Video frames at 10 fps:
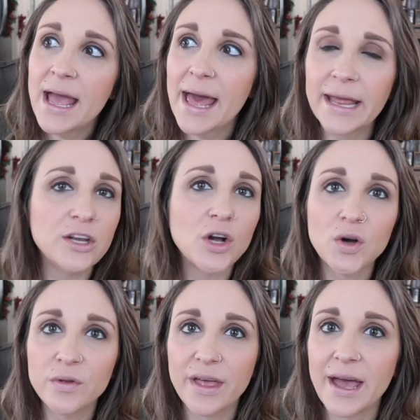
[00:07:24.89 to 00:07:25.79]
And I
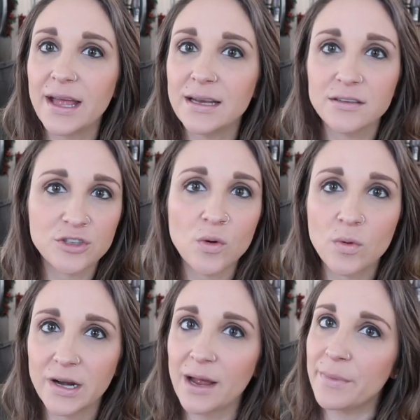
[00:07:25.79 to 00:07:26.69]
know that, don't
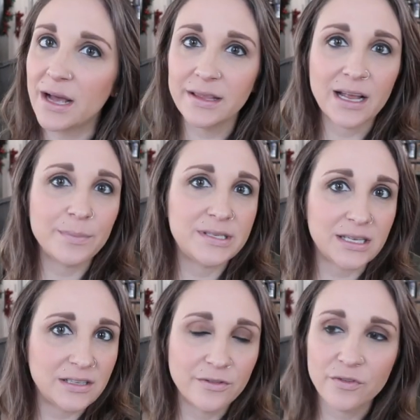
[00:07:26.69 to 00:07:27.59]
worry, I'm not like
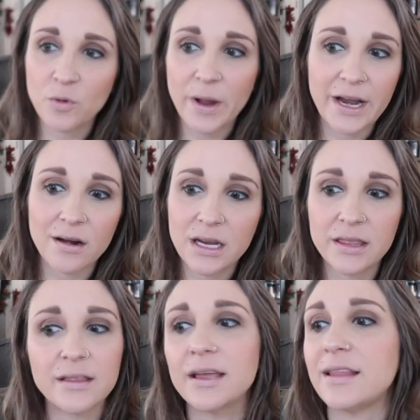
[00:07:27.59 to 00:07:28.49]
obsessive overweight or
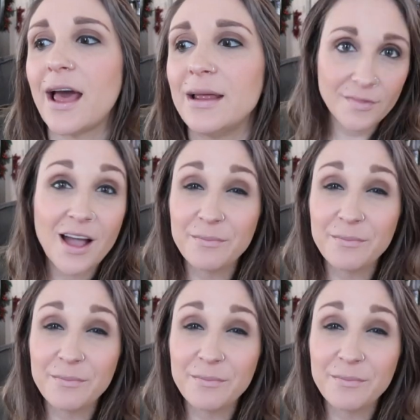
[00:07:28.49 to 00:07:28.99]
anything like that.